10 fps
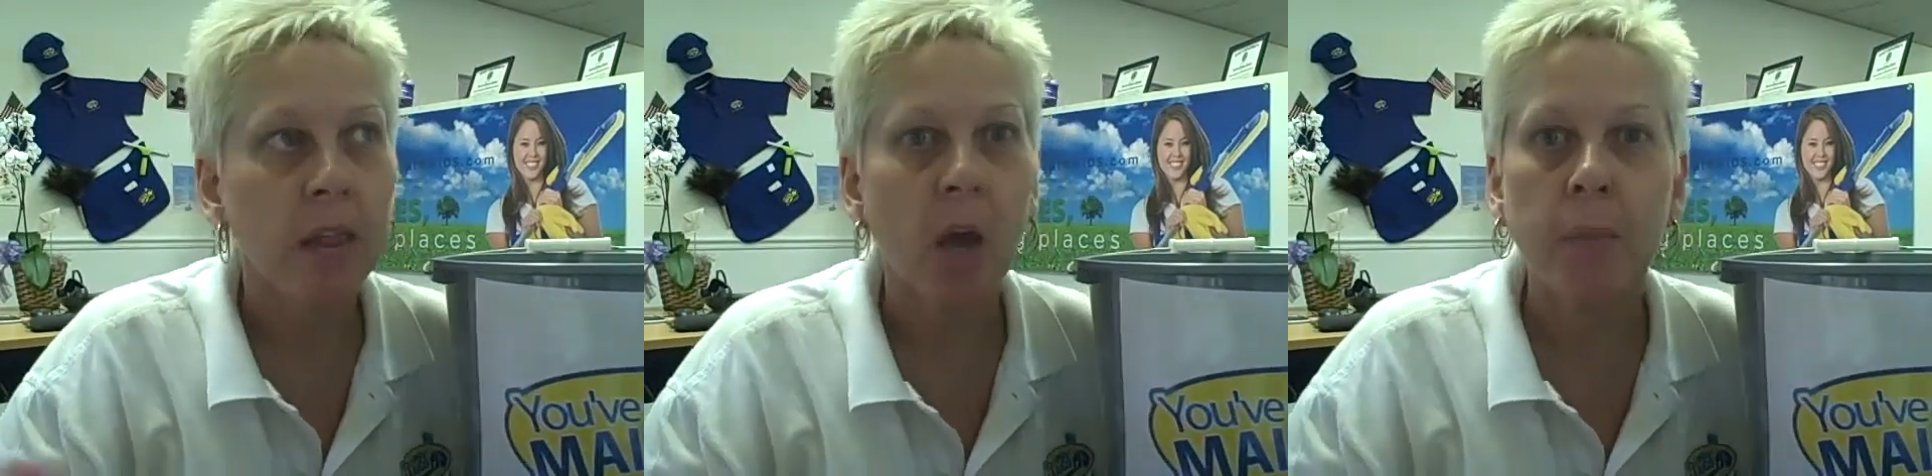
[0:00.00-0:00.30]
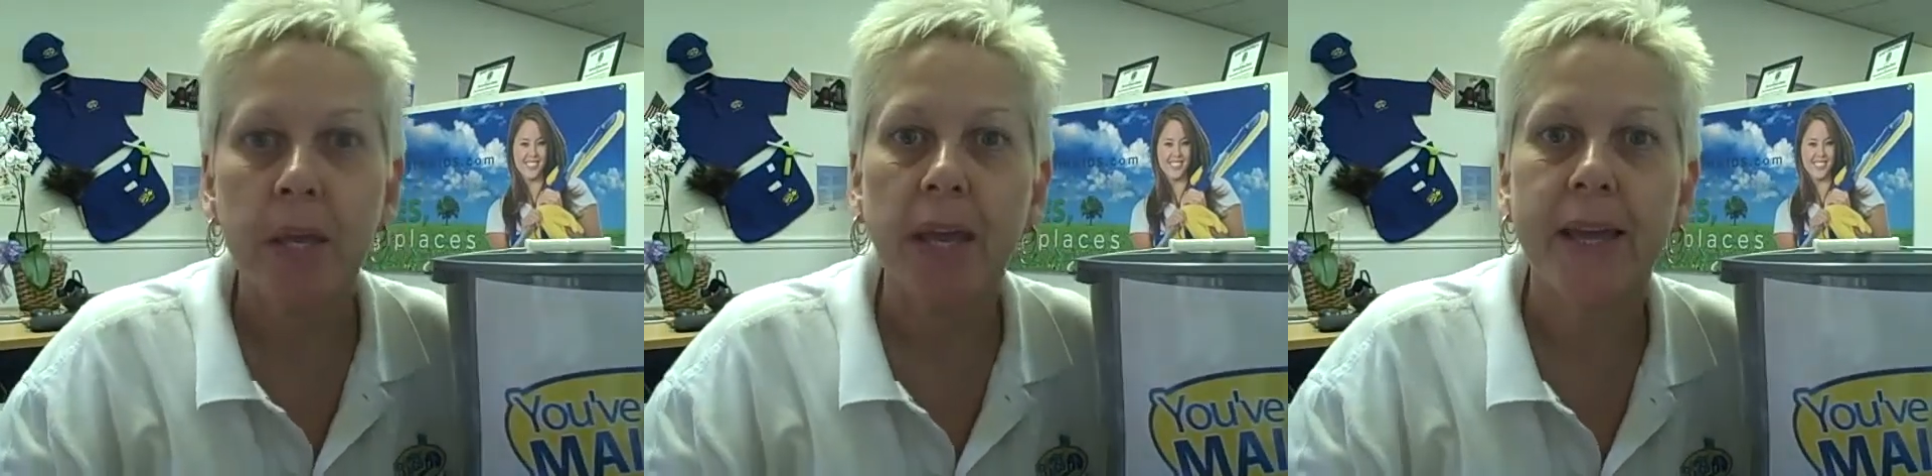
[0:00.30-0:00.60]

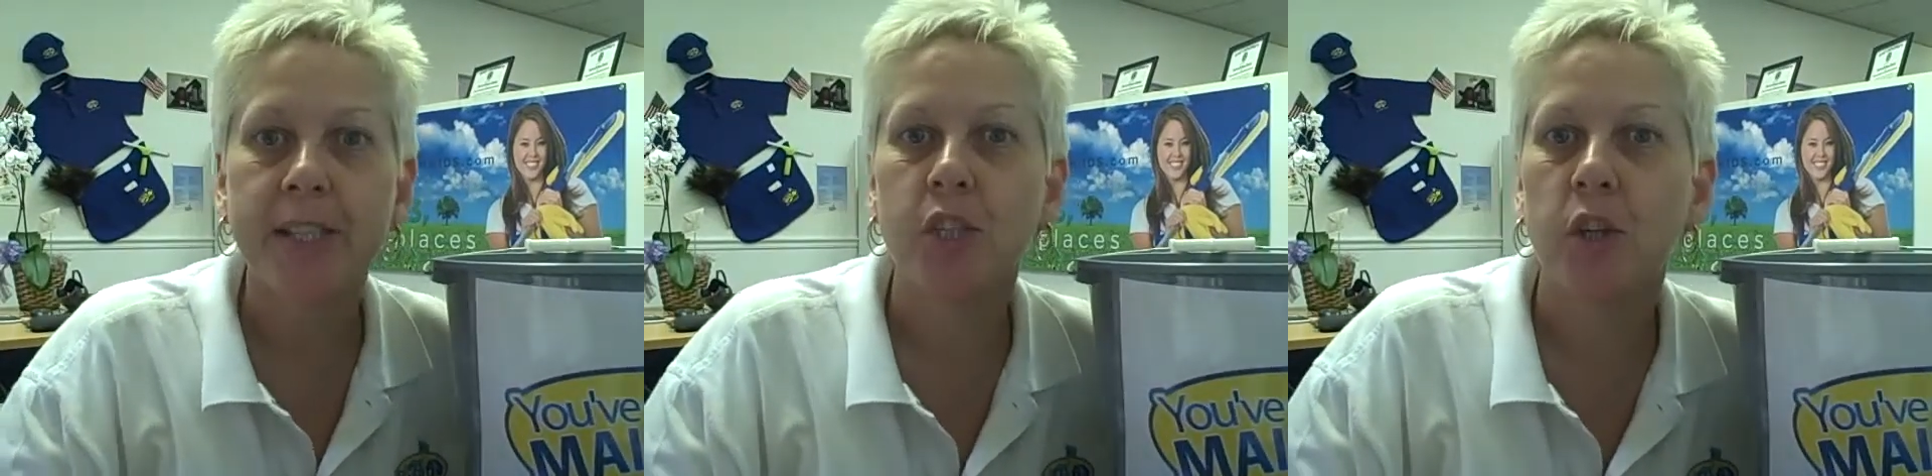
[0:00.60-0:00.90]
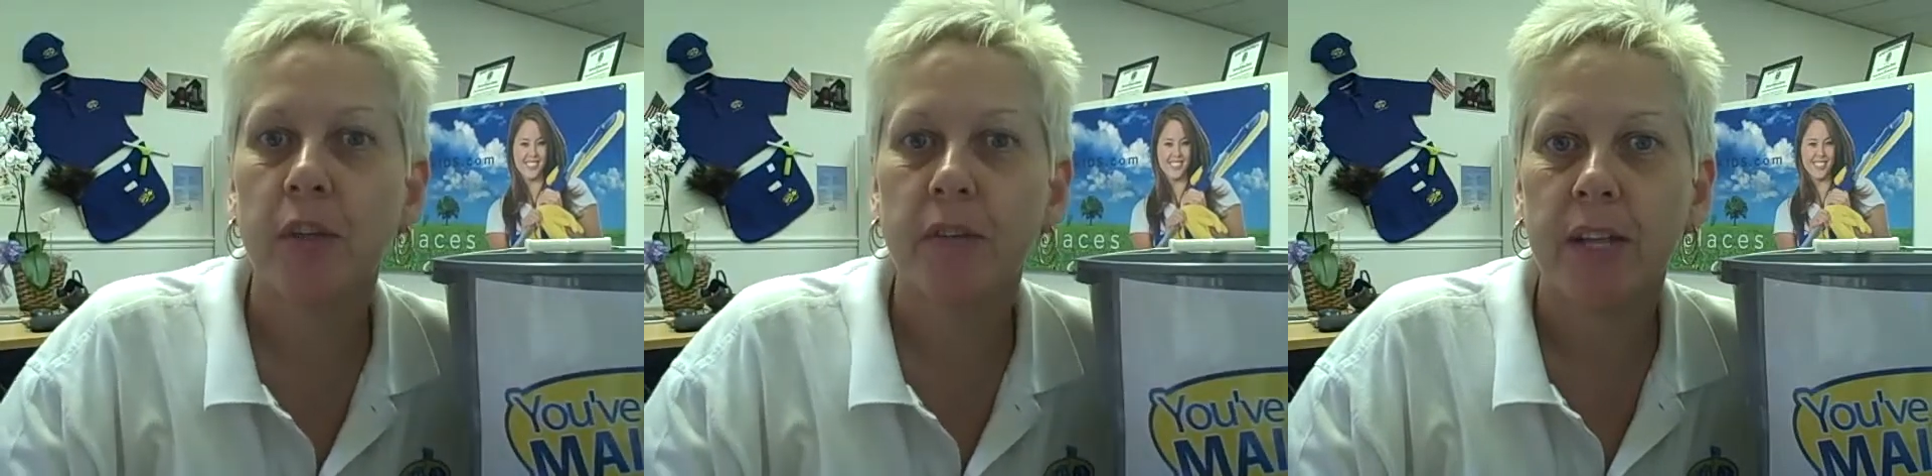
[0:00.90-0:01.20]
Nobody here to
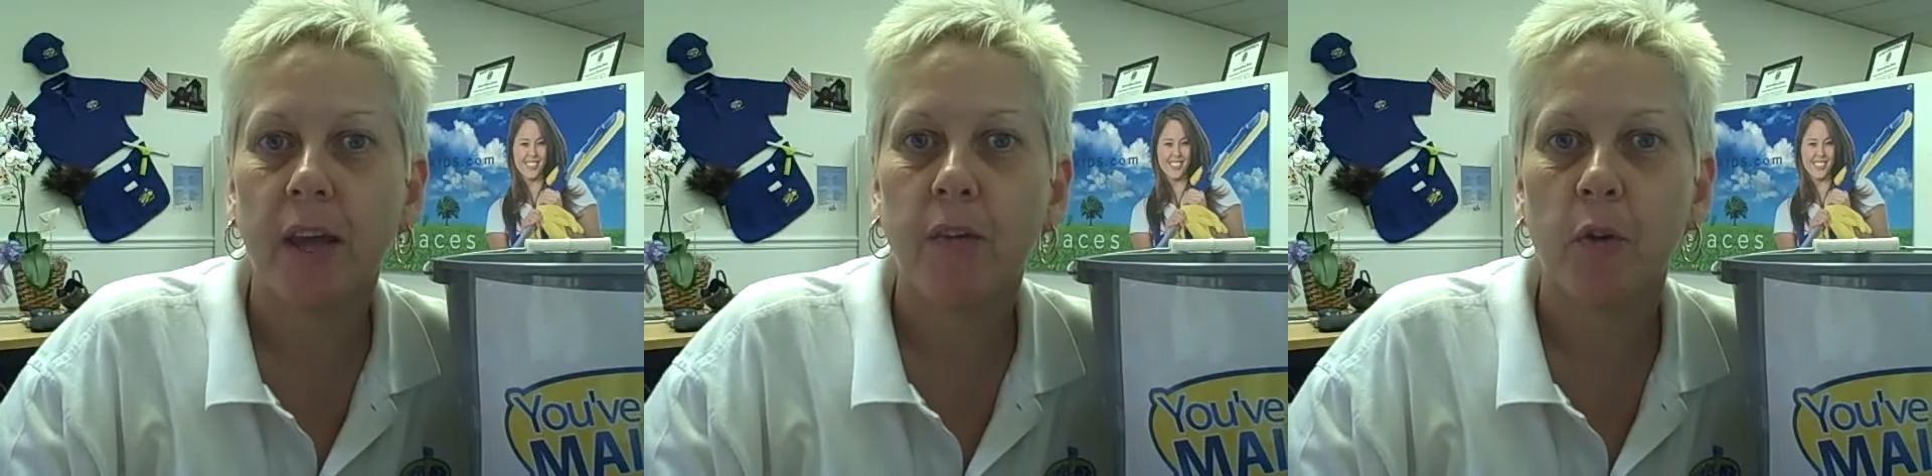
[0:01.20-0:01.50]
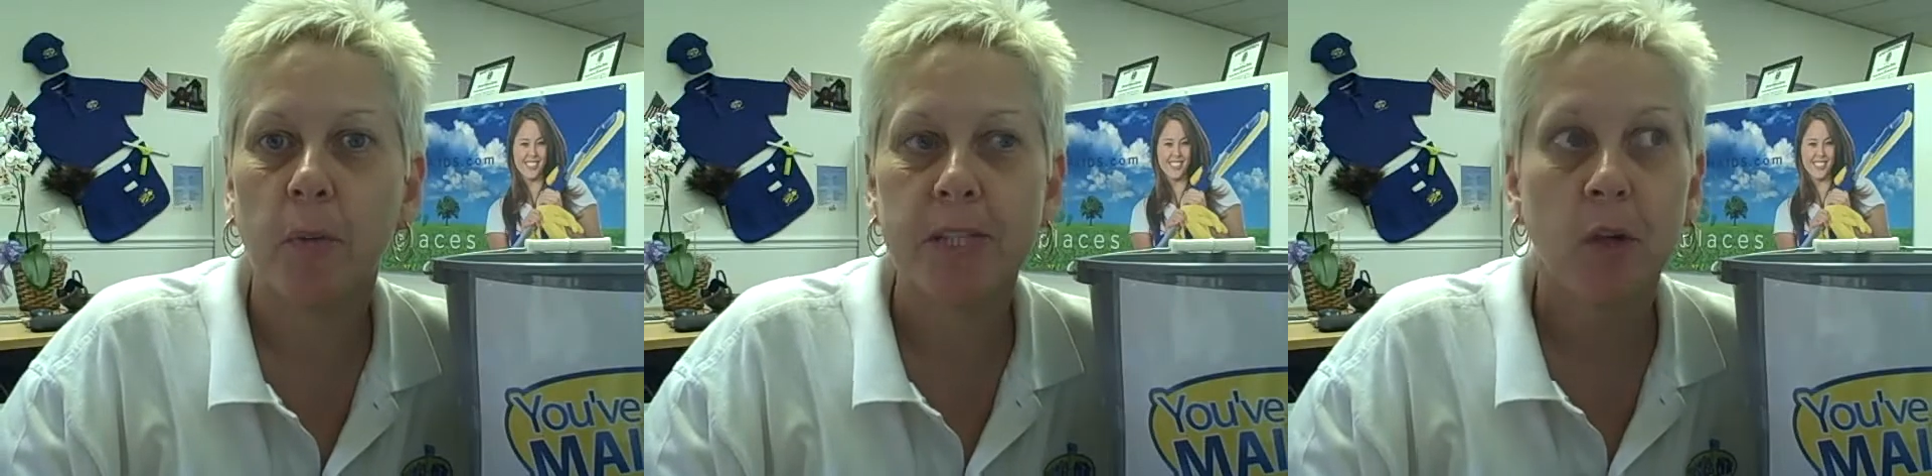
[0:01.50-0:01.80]
do the video
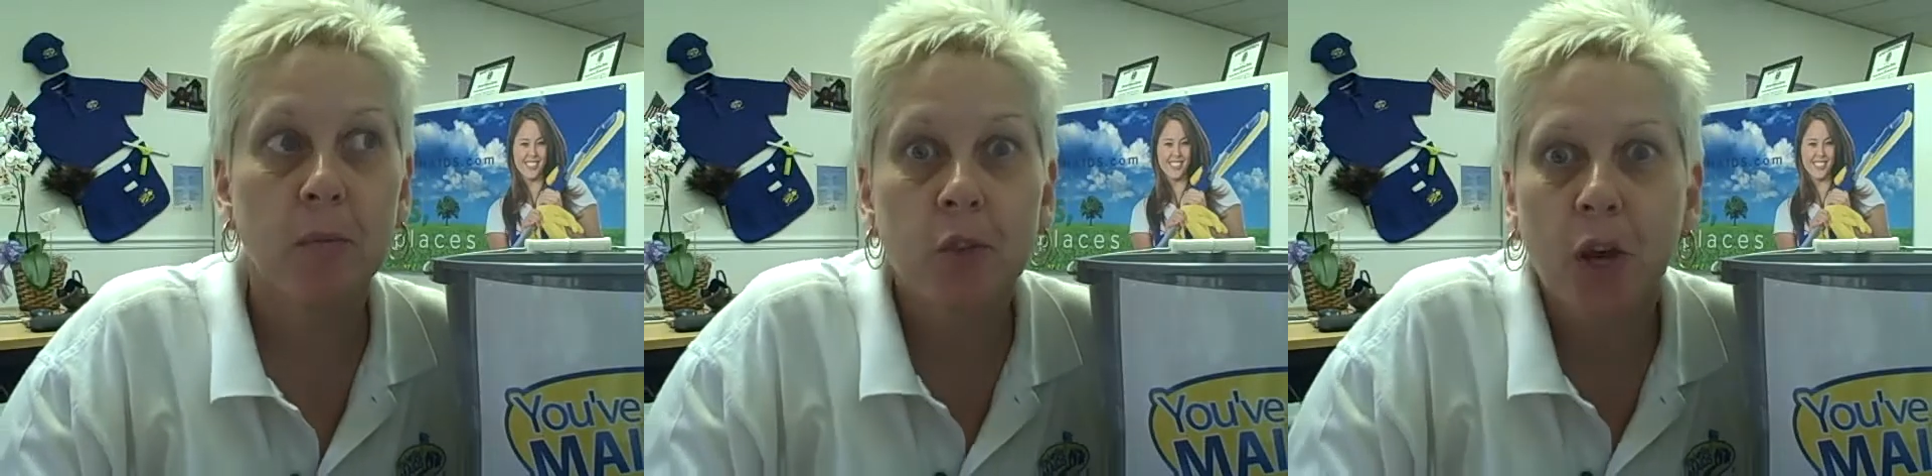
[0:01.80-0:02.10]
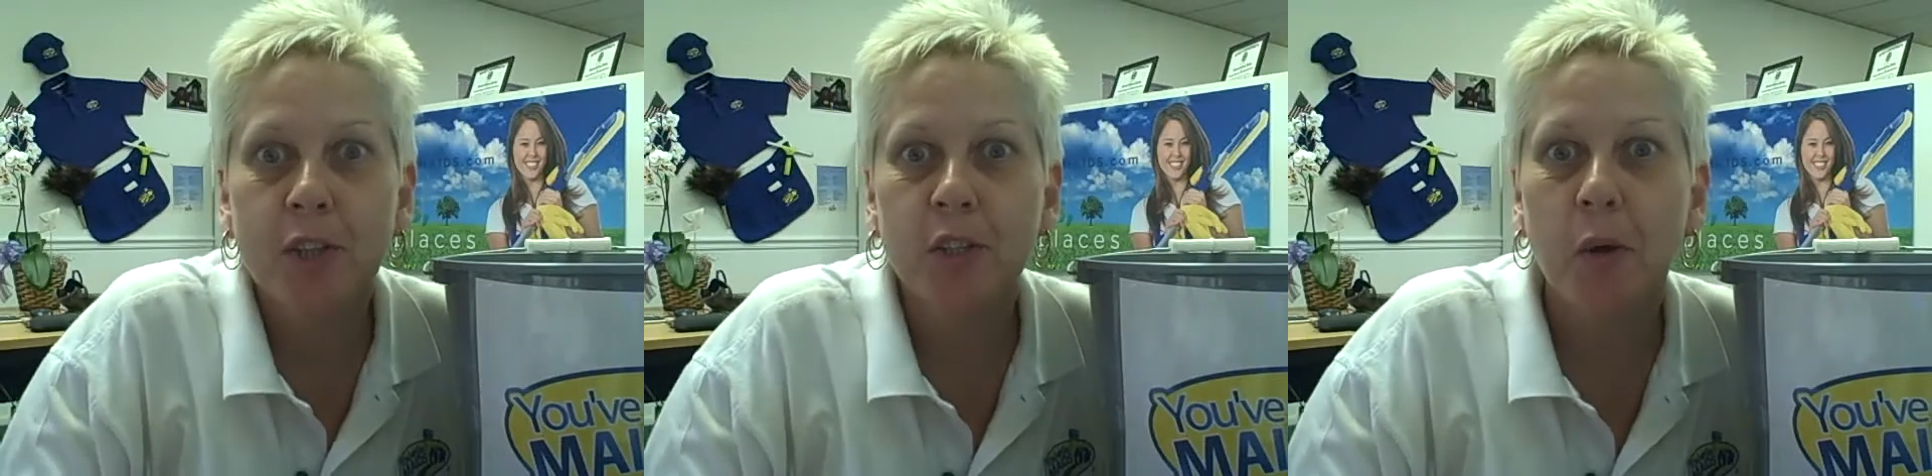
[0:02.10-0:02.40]
for me, so I'm
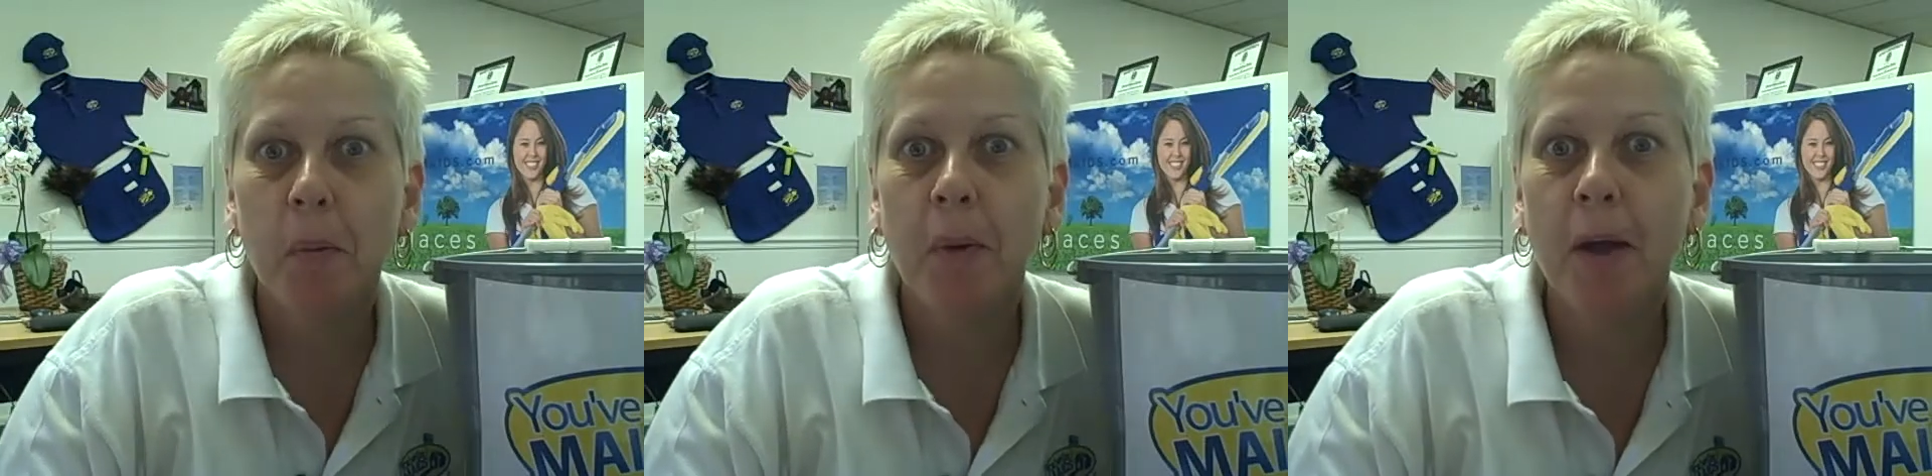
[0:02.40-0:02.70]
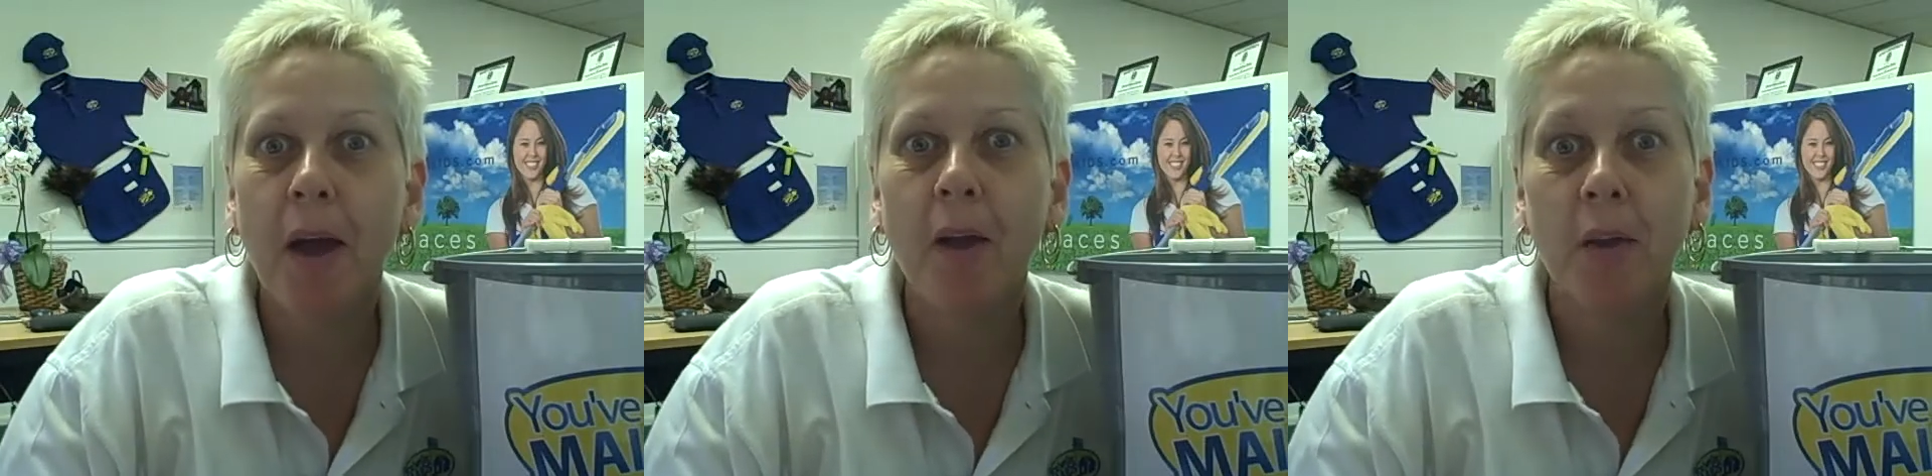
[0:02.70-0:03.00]
trying to do it on
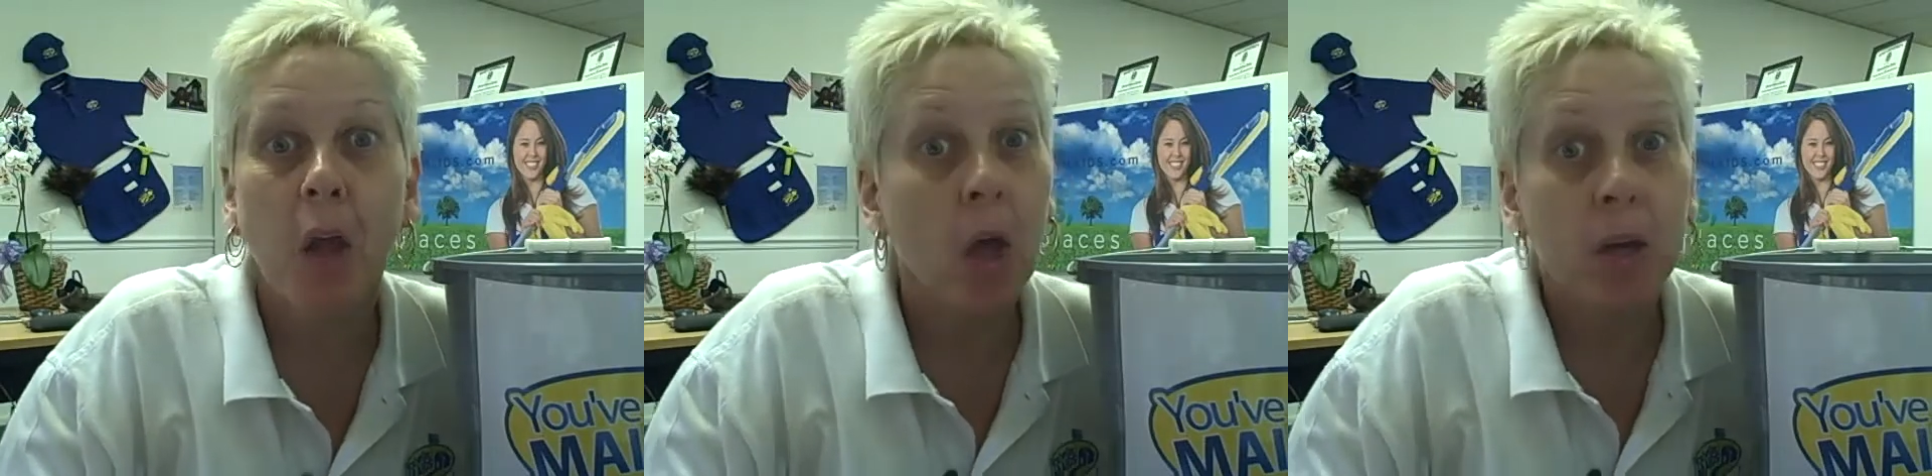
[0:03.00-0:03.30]
my own.